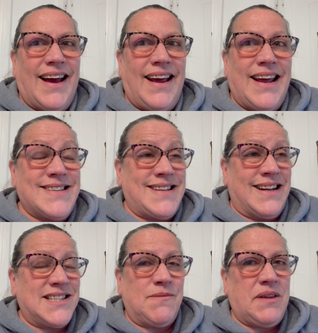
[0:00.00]
it's
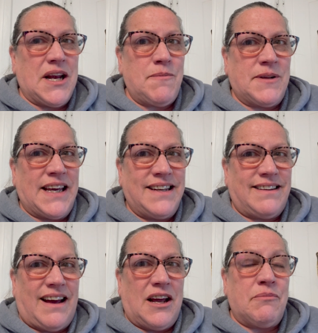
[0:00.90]
not something I
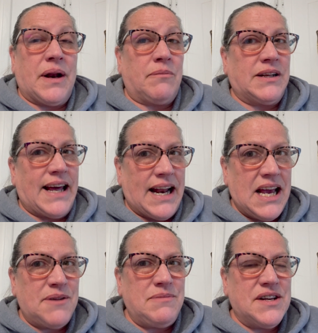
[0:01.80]
planned on, but I'm glad I
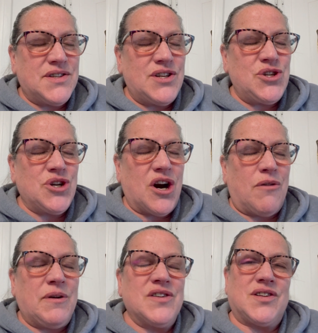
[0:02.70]
had meals in a
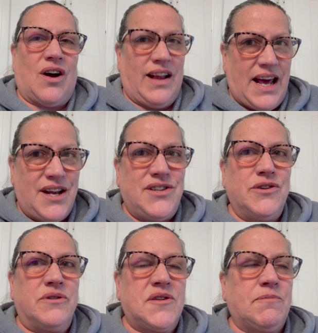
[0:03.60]
jar because all I had to
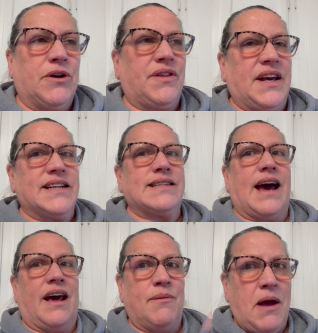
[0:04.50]
do was pull things
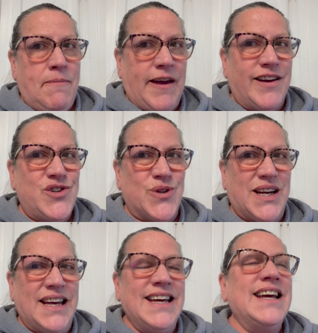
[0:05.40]
out of my
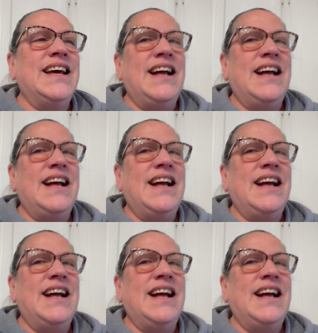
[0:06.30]
pantry,